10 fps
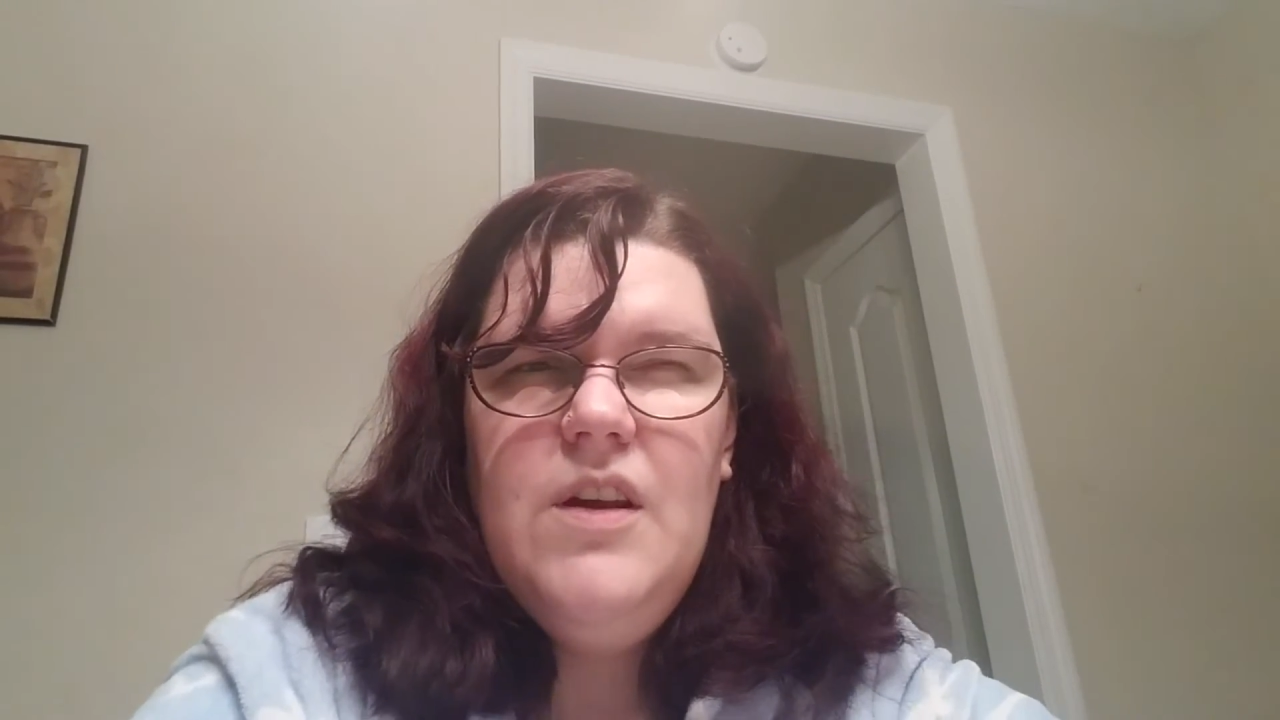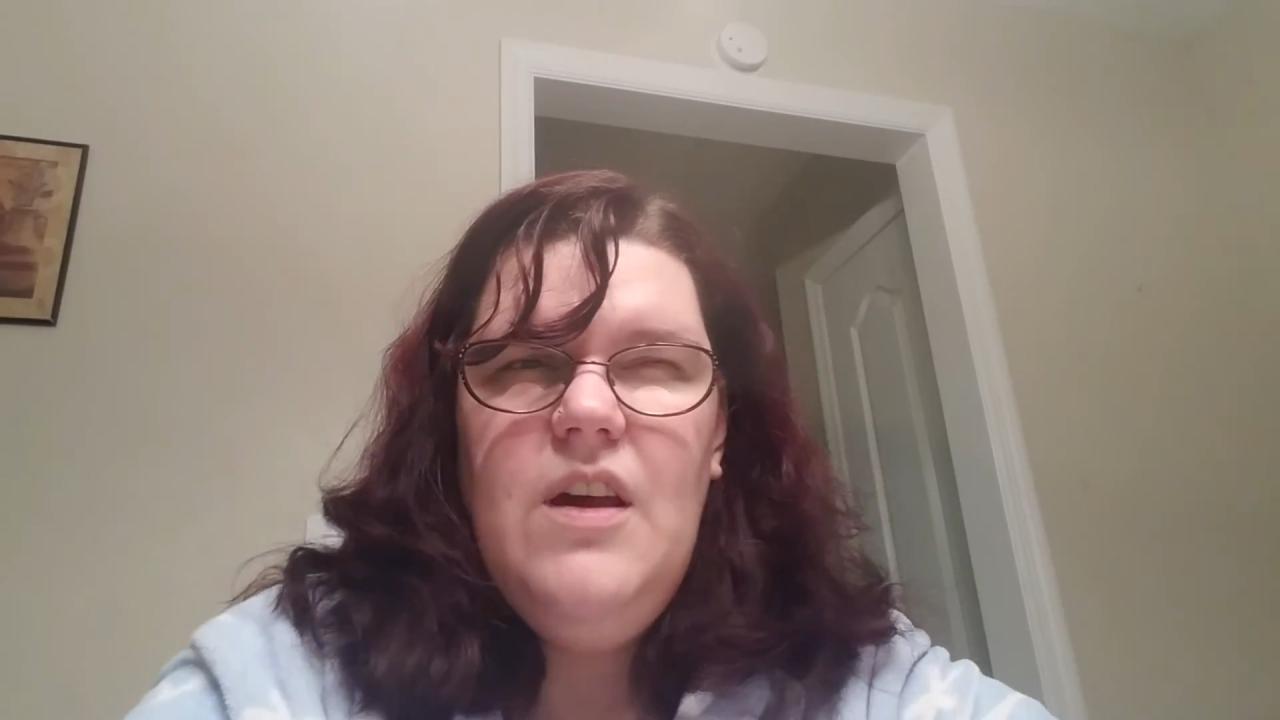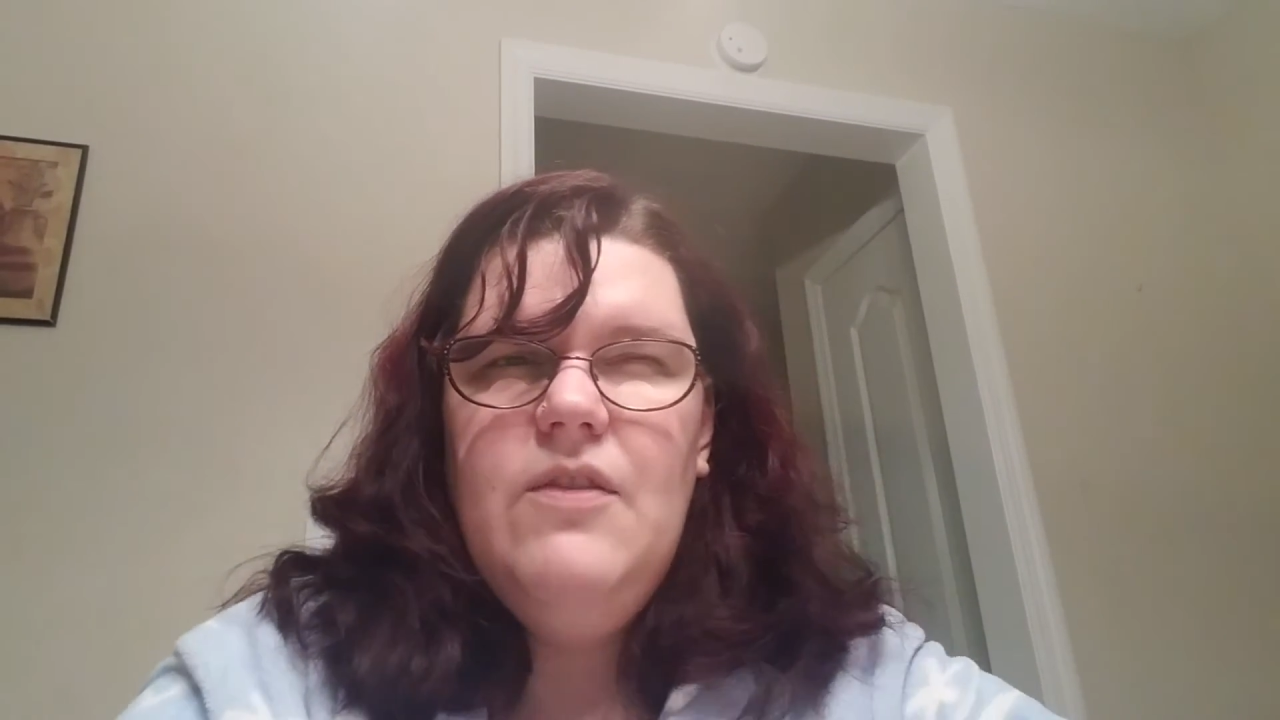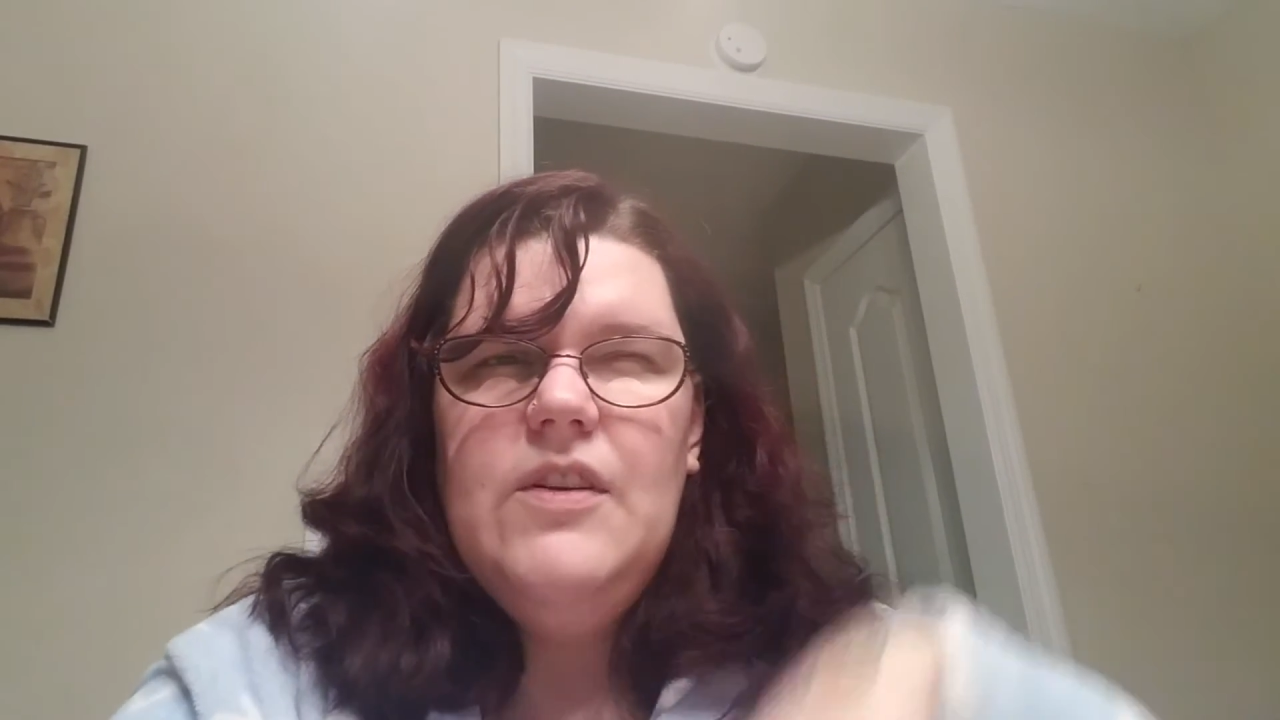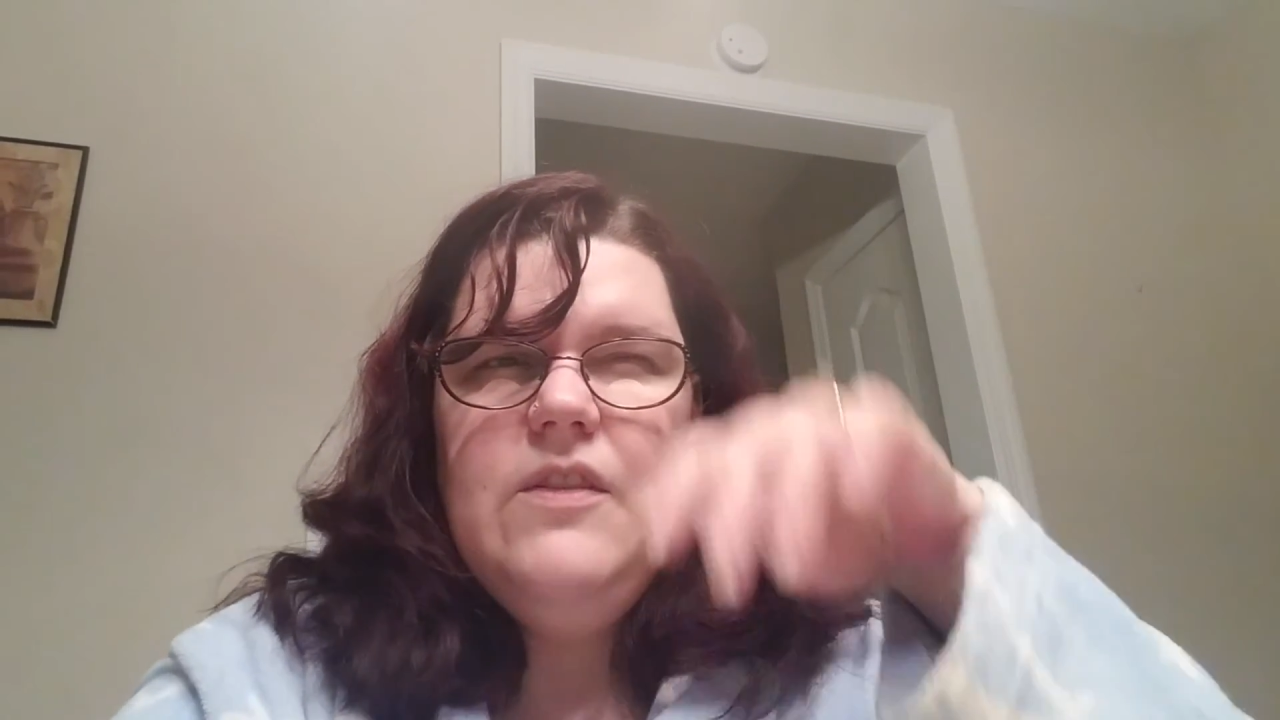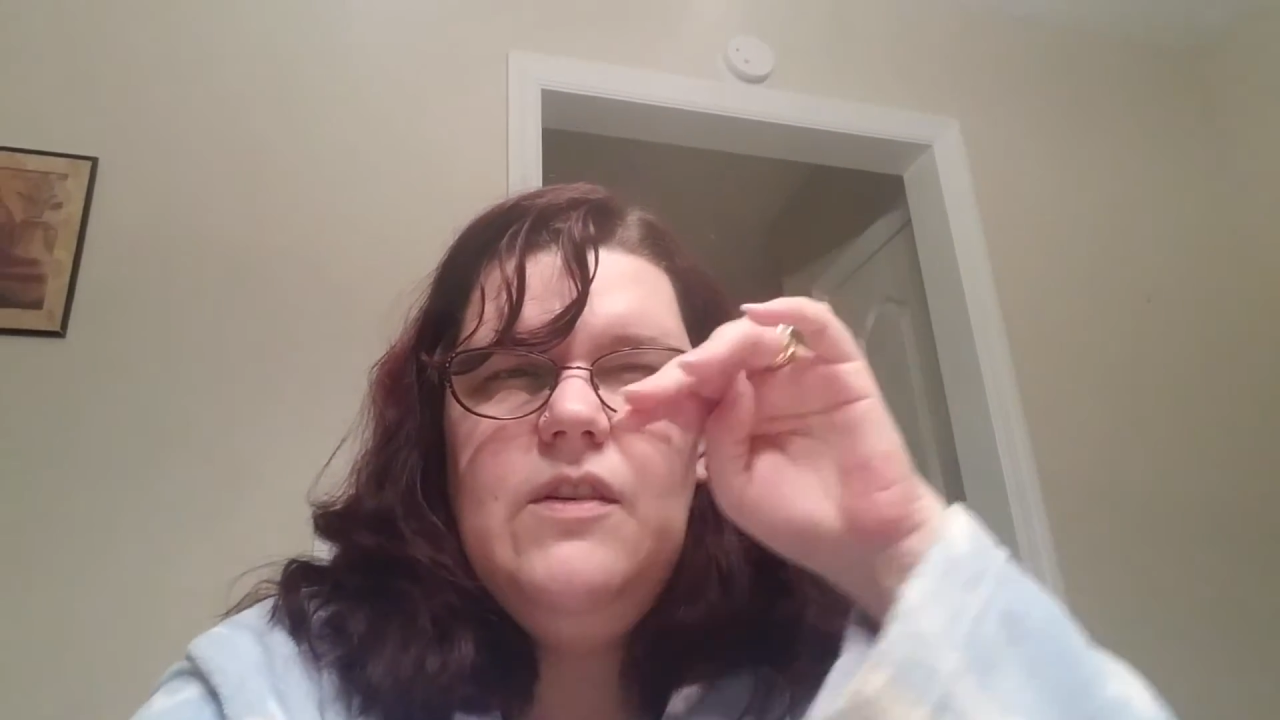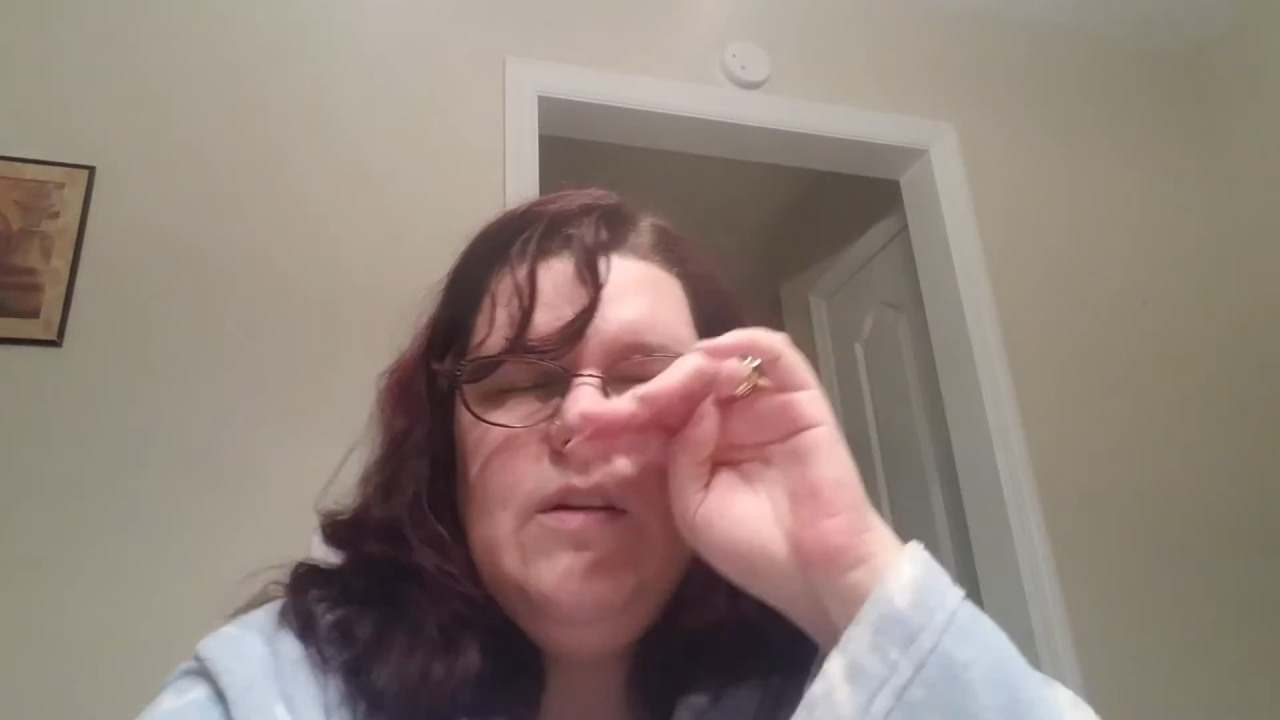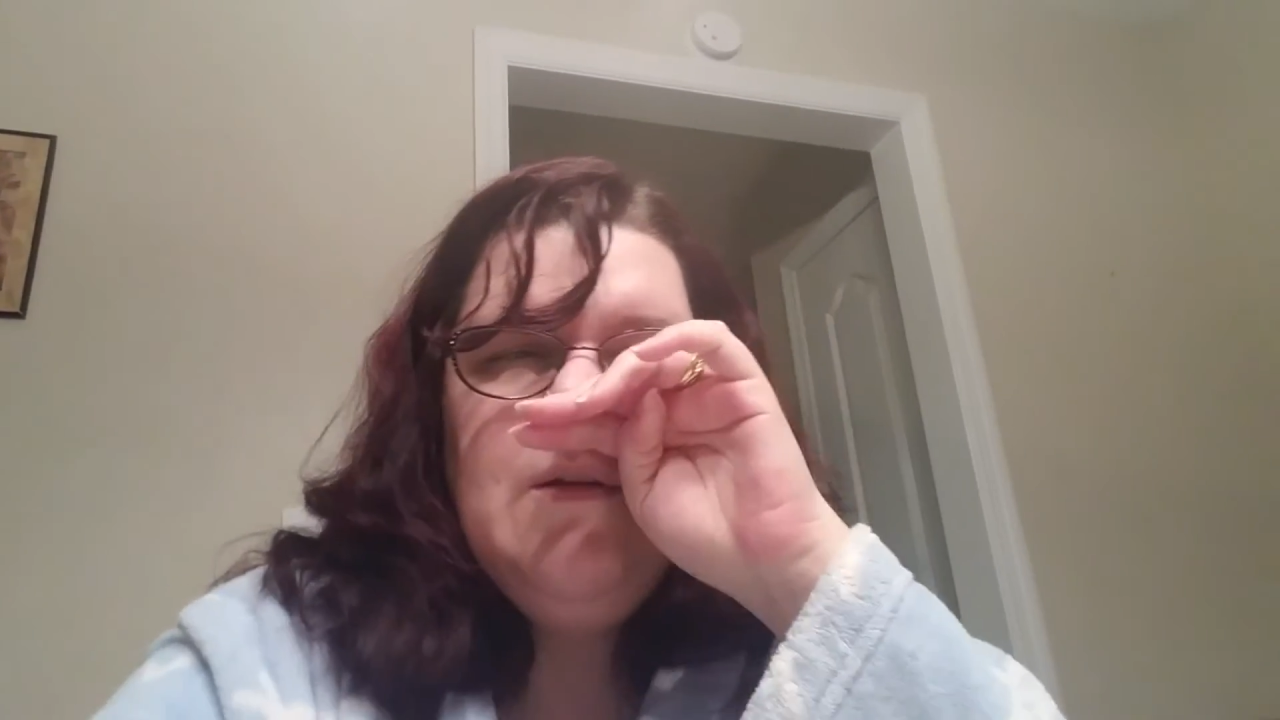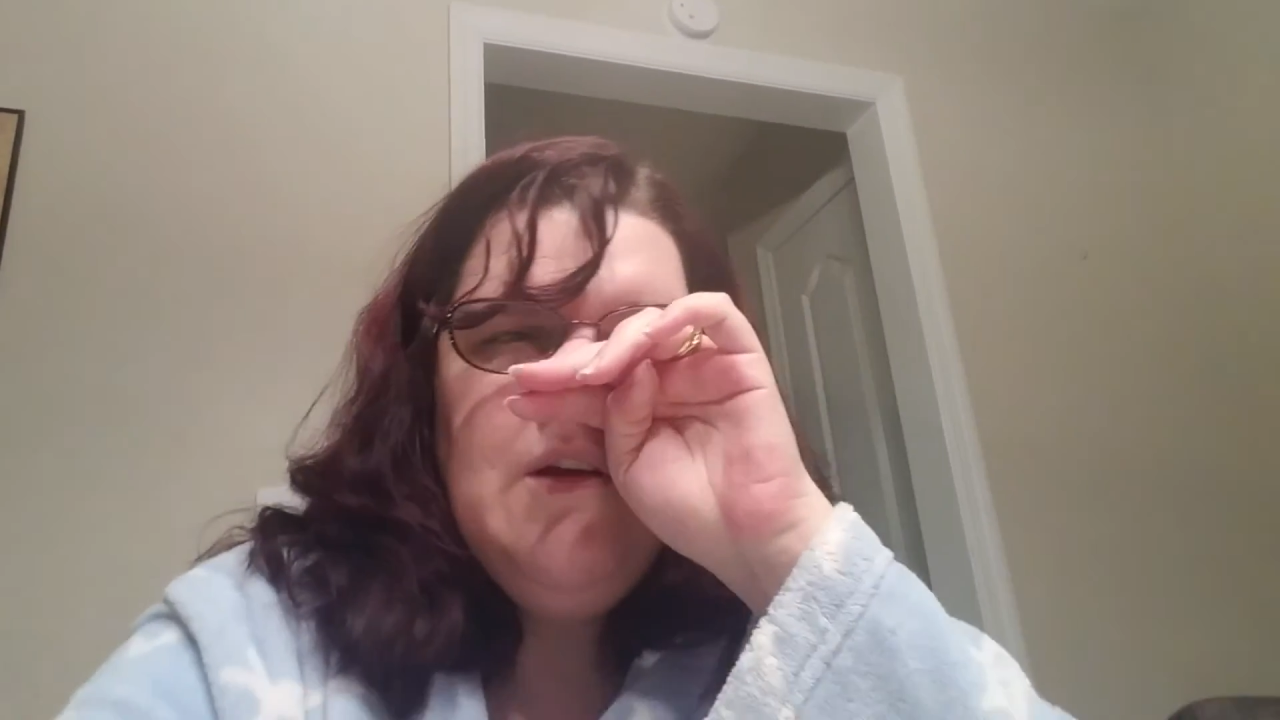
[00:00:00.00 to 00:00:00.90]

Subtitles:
even